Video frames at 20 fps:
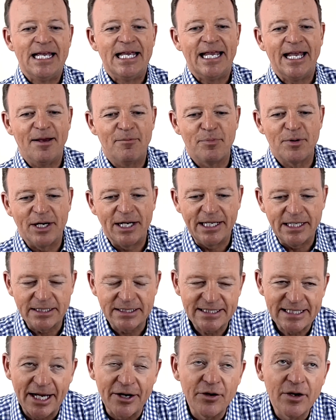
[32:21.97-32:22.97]
Yeah, brilliant.
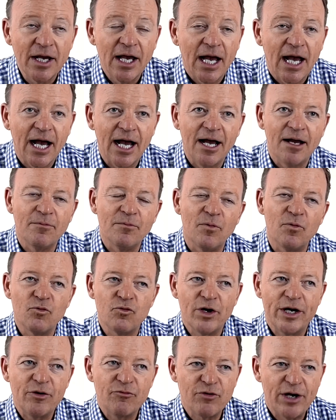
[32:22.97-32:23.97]
So
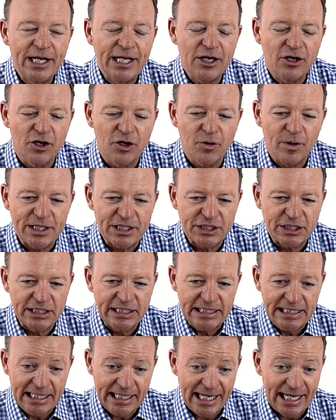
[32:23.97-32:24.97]
really good
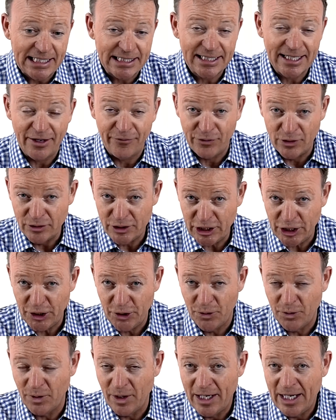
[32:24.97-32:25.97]
question. Yes, if you
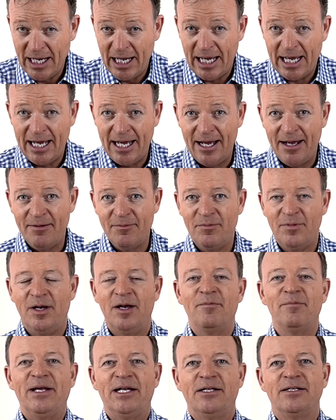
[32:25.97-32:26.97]
do a
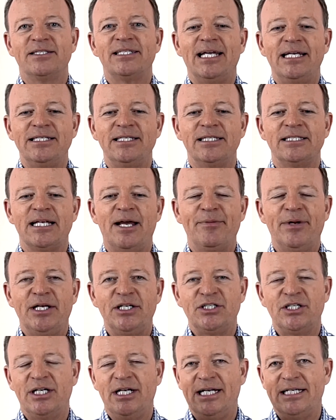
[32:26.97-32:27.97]
mental state
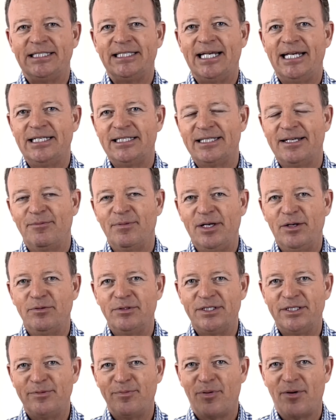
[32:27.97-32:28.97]
examination, let's say somebody was
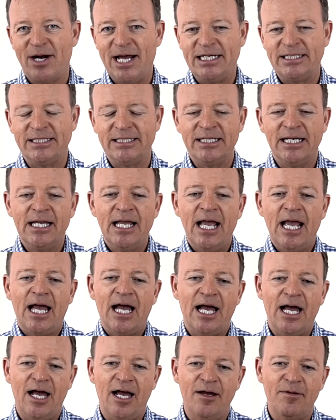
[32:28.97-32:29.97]
depressed,
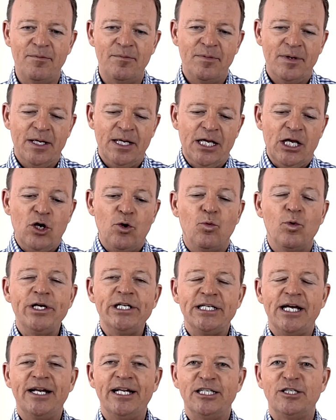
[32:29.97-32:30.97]
we
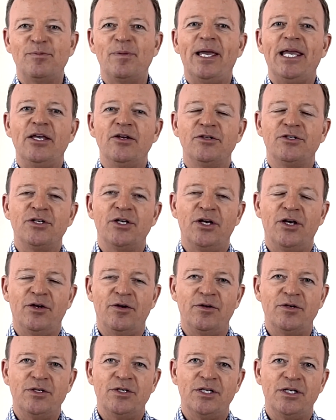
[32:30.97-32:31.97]
don't expect you to
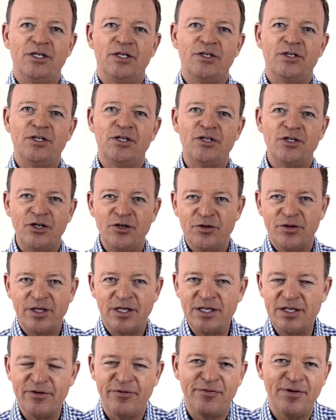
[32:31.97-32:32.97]
do the
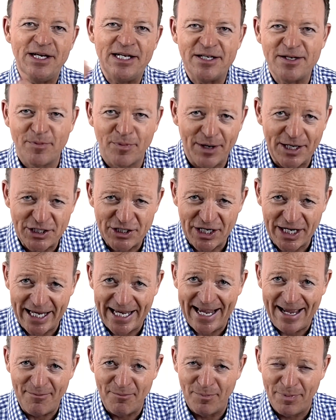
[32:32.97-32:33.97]
Defeat Depression
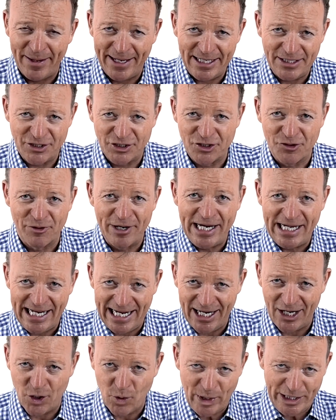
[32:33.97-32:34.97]
campaign
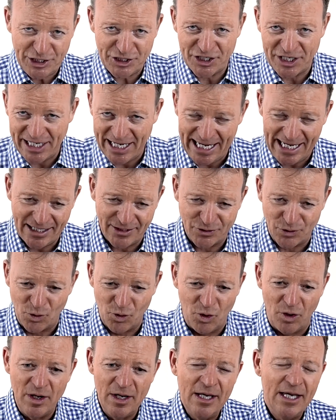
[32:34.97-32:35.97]
screening questionnaires
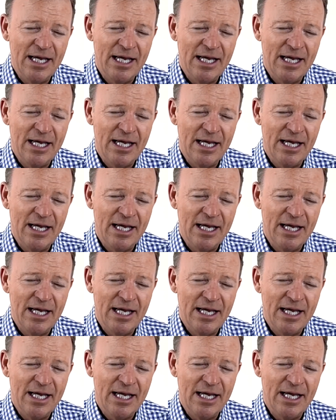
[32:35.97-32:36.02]
or